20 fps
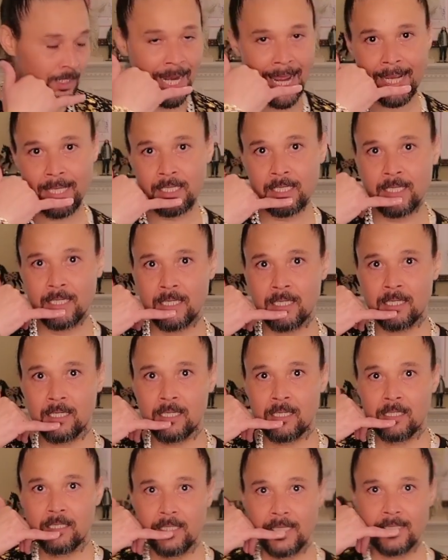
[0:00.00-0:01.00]
like
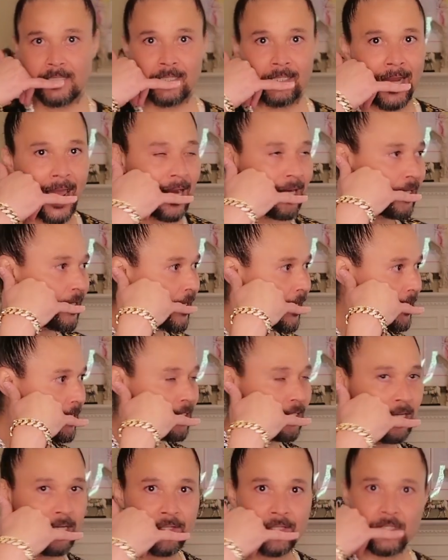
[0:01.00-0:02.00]
uh, it's a lot of
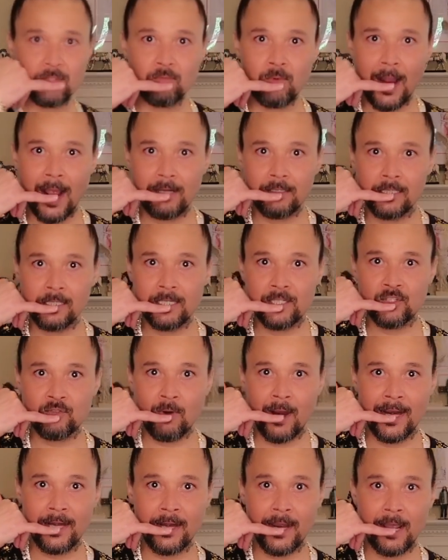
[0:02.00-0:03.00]
niggas here surrounding us
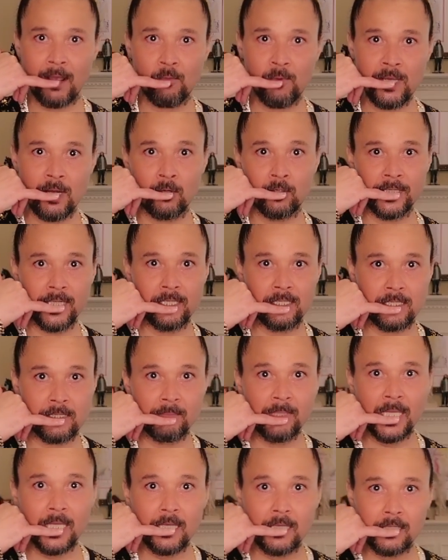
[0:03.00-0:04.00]
right now. We gonna need
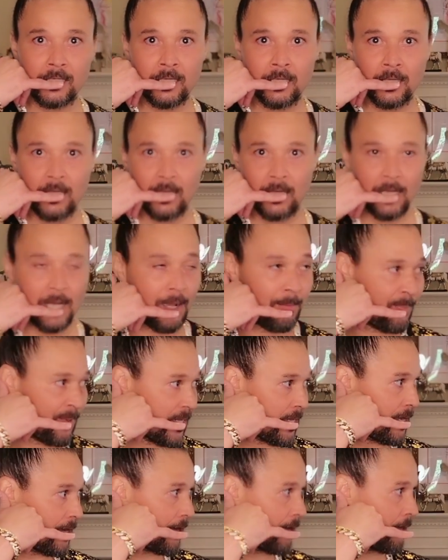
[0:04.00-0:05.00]
some heat up
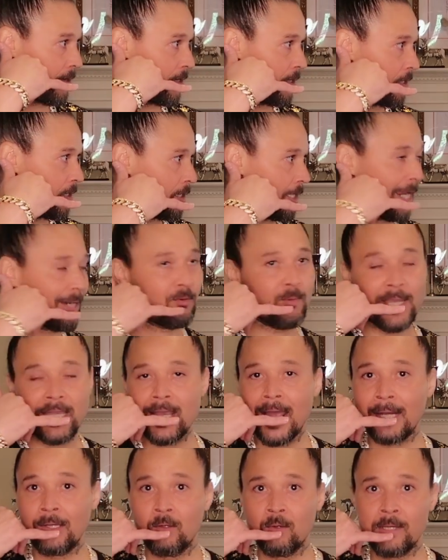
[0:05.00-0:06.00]
in here. Like, we
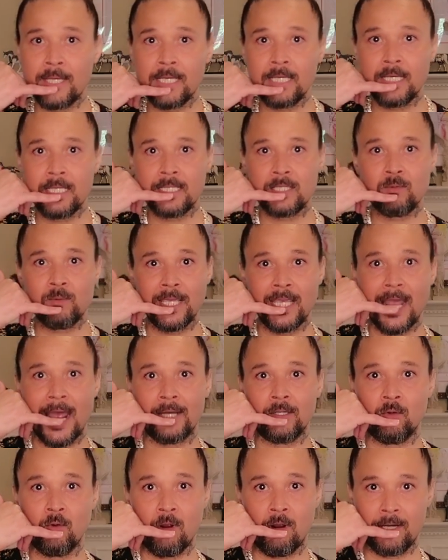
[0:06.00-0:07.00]
ain't got no guns, we ain't
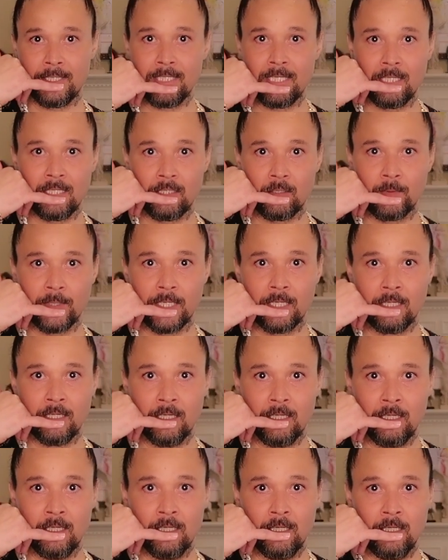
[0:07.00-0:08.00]
got no artillery.
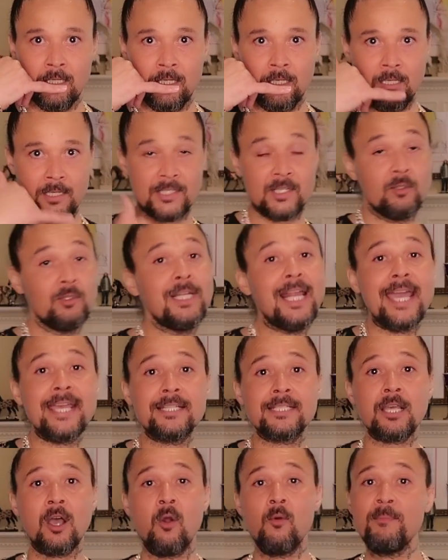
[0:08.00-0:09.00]
So
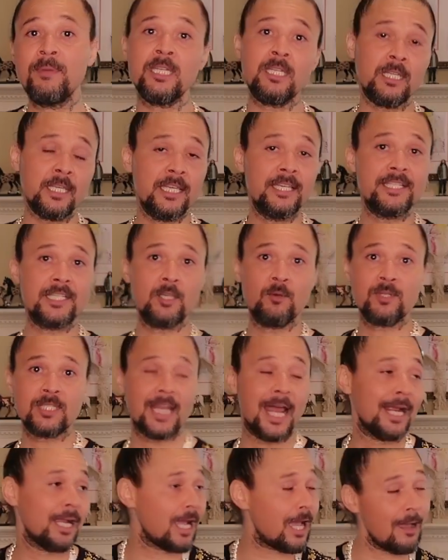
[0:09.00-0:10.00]
Lay told me, Easy
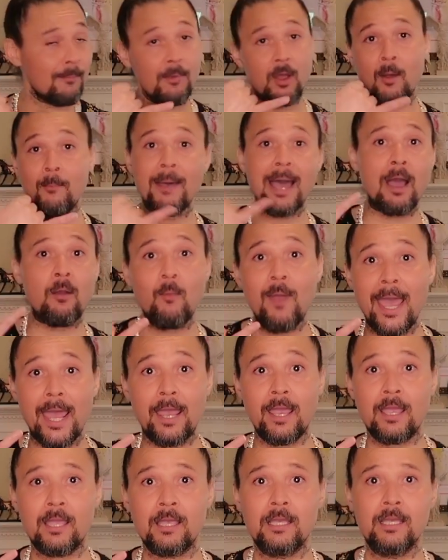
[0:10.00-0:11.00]
was like, I'm on my
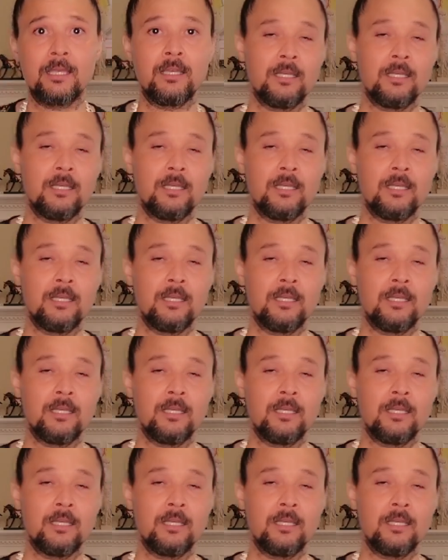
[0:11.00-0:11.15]
way.